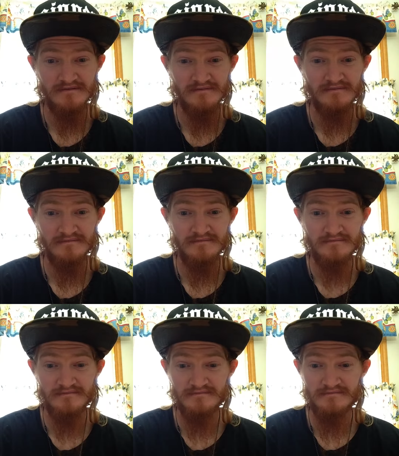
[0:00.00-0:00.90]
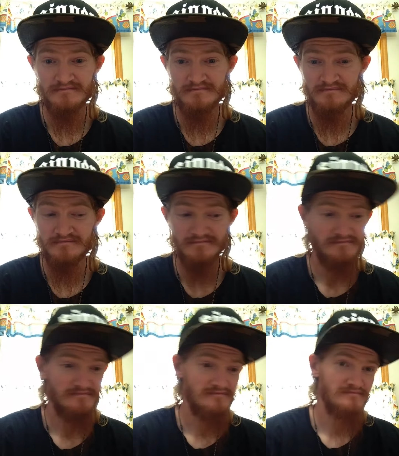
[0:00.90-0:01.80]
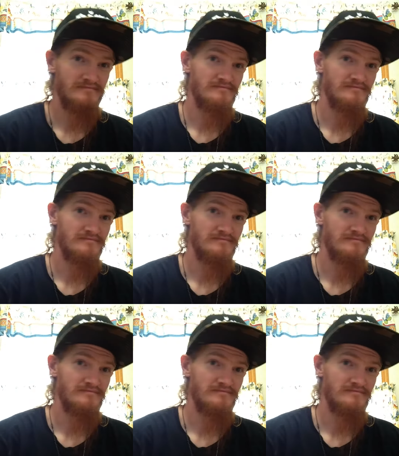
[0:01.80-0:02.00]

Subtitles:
No one is speaking in this clip.